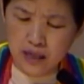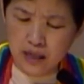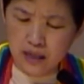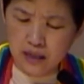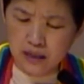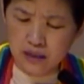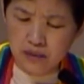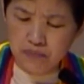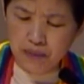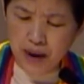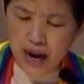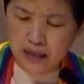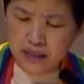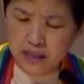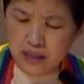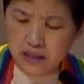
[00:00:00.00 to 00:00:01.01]
the
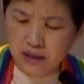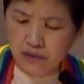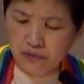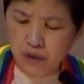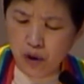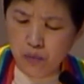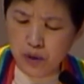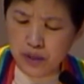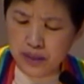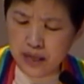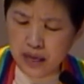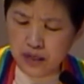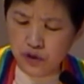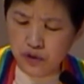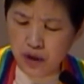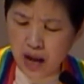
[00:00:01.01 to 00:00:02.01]
practice of
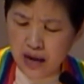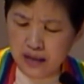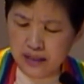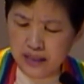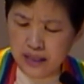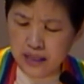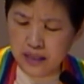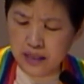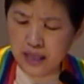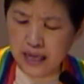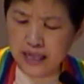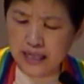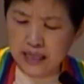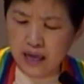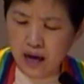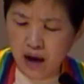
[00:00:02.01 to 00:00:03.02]
homosexuality is
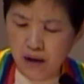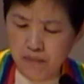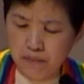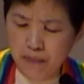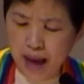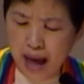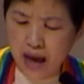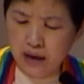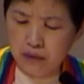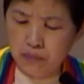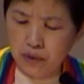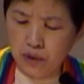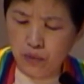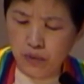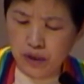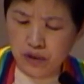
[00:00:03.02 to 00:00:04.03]

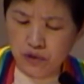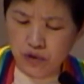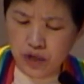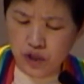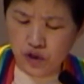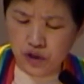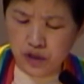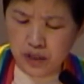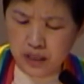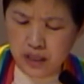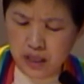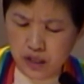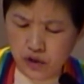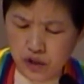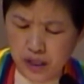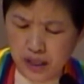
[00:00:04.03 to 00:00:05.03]
incompatible with Christian
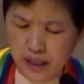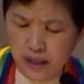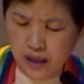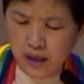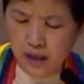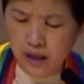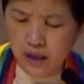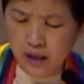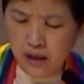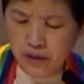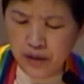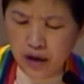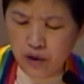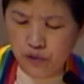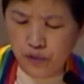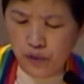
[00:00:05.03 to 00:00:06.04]
teaching.
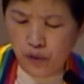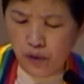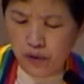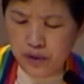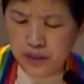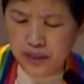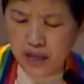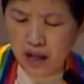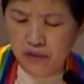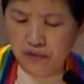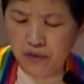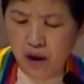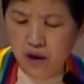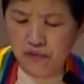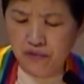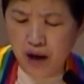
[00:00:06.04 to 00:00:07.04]
Therefore, self
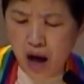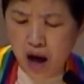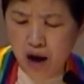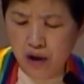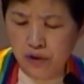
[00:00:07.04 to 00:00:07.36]
avowed